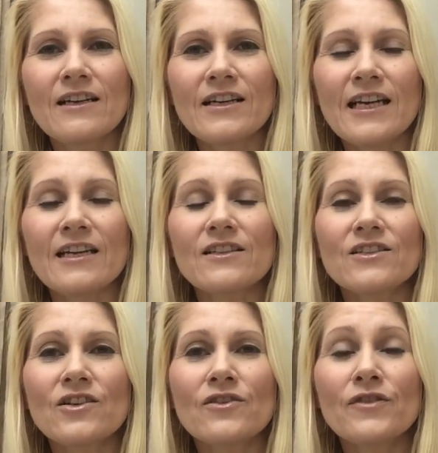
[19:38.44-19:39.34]
Okay,
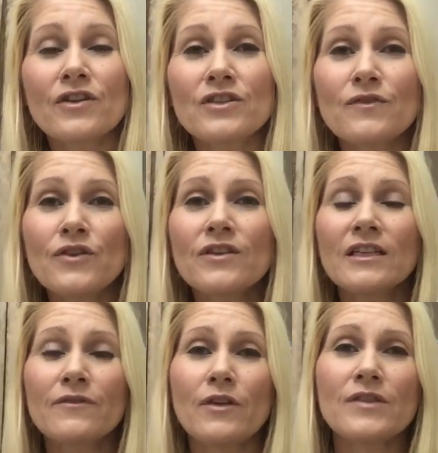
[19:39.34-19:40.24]
so for those of you that
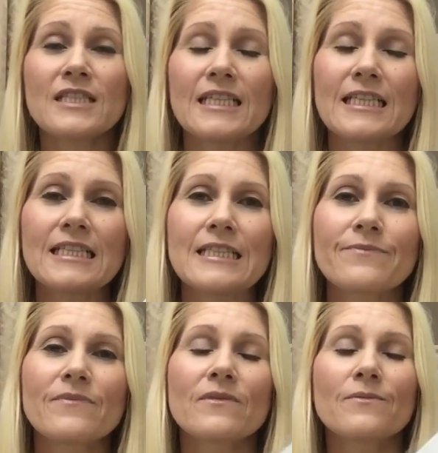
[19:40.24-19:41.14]
live overseas,
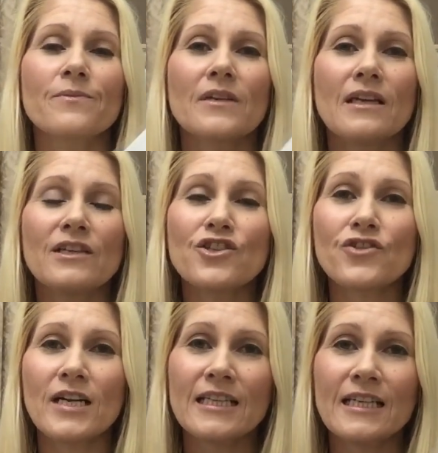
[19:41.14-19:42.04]
in
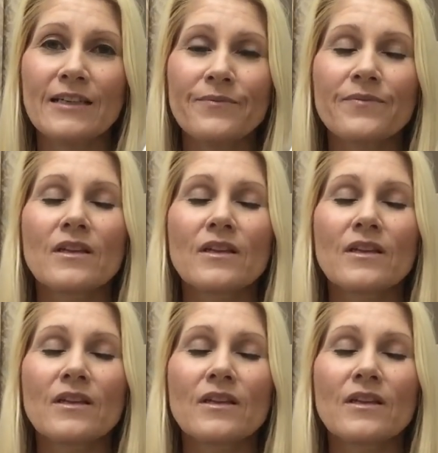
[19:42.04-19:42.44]
Australia,